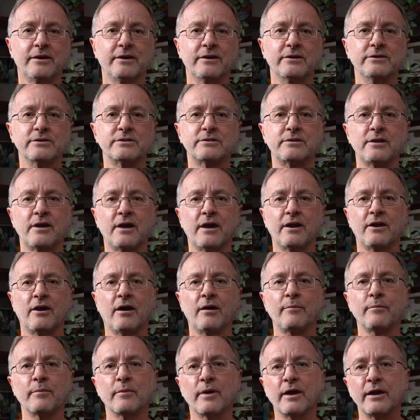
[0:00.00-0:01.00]
is that
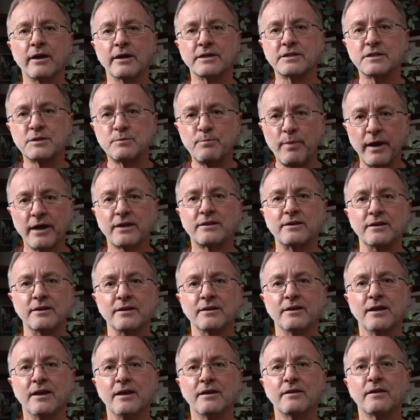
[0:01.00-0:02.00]
I'm
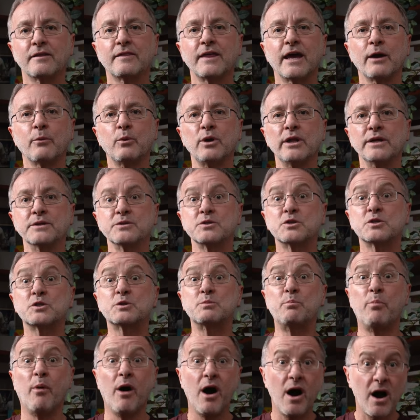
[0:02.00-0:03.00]
expecting that they will
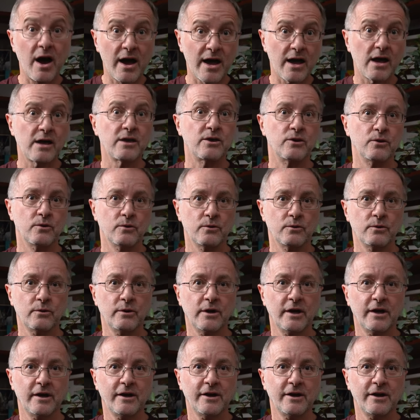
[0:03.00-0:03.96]
inspire you